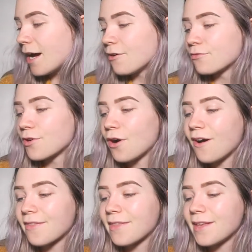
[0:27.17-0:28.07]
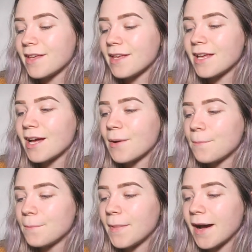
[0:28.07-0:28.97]
I've got the
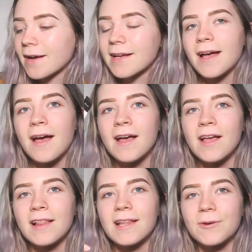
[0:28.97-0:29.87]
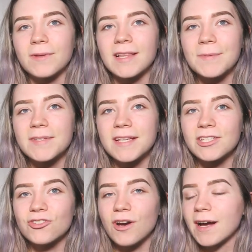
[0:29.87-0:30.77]
MAC liquid lipstick
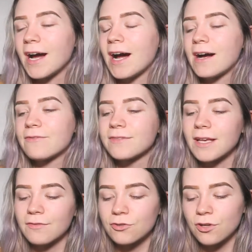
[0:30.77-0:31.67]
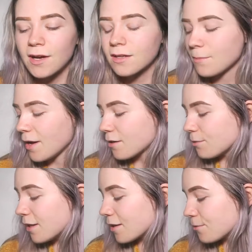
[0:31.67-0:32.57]
to try out. I've never tried a MAC
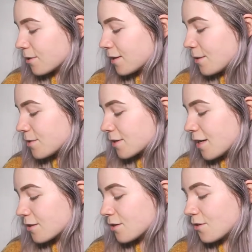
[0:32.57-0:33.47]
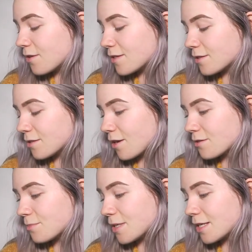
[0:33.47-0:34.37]
liquid lipstick, so this is
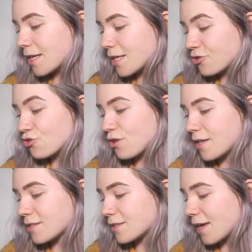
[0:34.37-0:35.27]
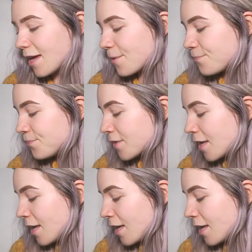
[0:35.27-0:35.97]
going to be interesting. And